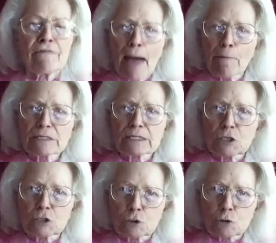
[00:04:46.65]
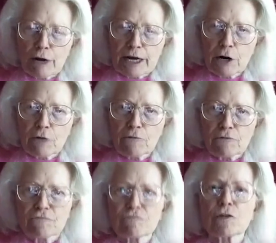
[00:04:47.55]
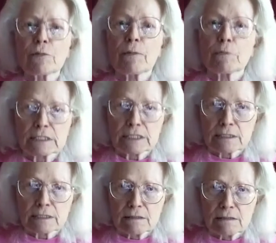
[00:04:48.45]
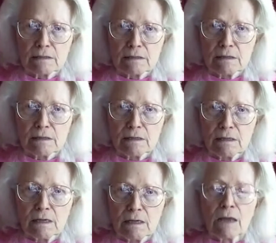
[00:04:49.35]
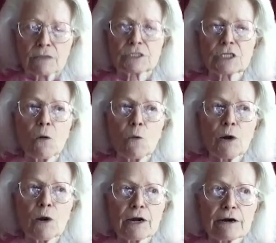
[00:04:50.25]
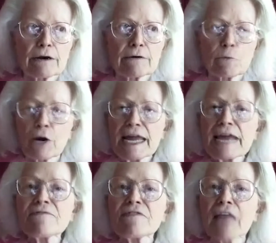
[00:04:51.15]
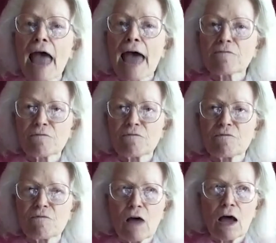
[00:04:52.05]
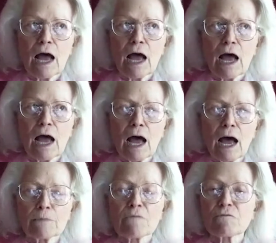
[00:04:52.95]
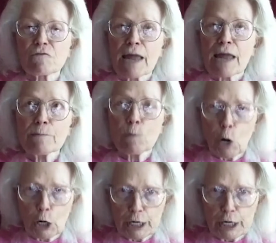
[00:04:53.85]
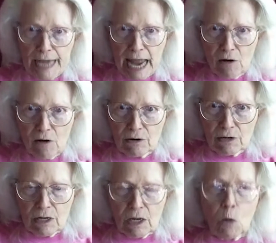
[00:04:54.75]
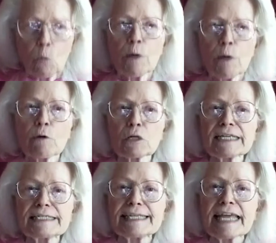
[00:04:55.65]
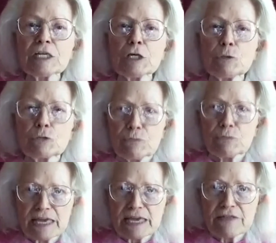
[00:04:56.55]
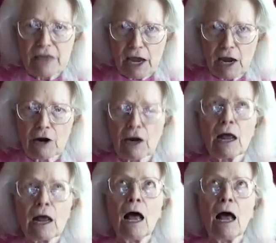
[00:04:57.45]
That was the trigger for the big ones. So we're in that framework now. We will continue to be there